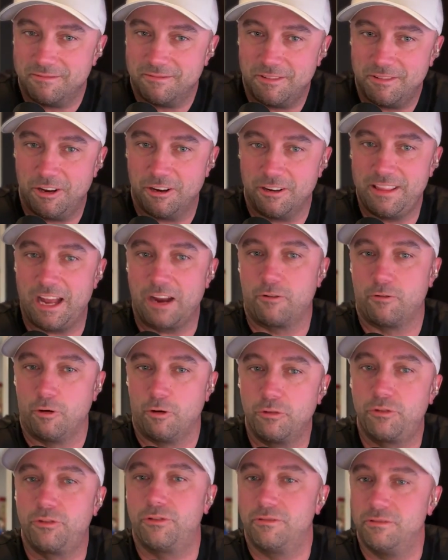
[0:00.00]
you're in that
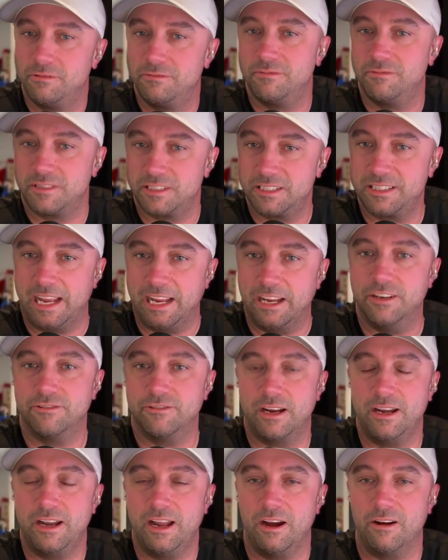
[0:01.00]
growth stage
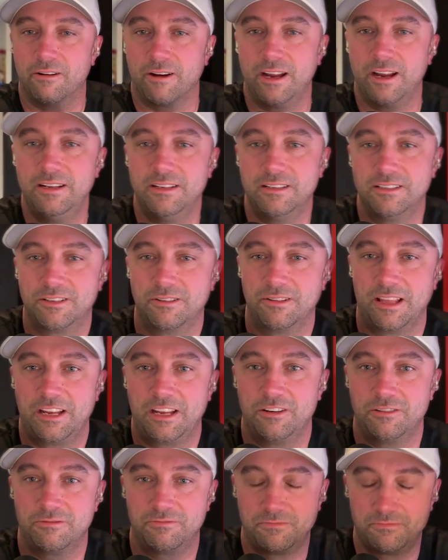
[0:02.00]
right now, right? And so,
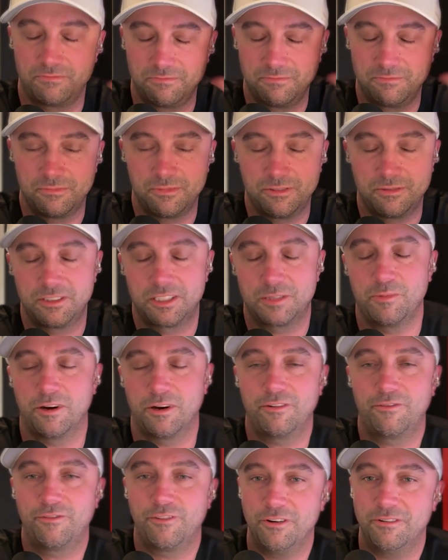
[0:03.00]
like, you're
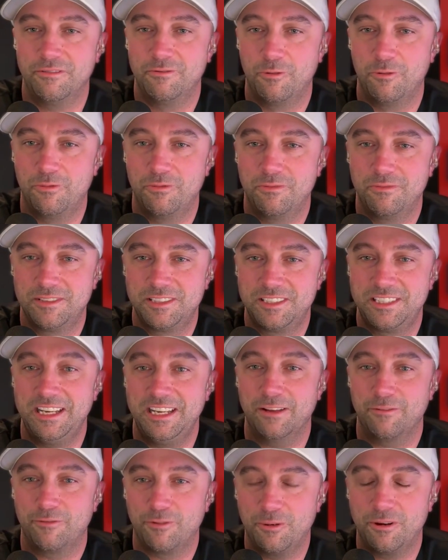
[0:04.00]
smart for
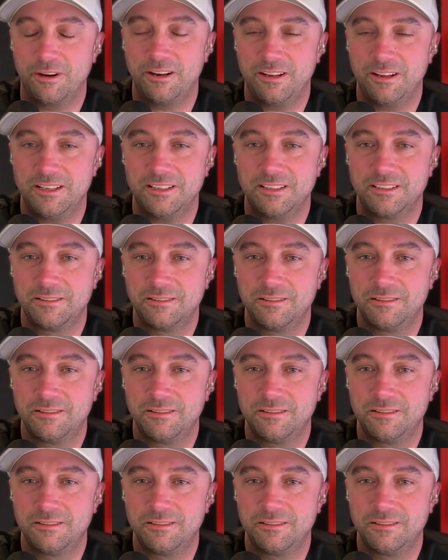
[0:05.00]
seeing it for what it is.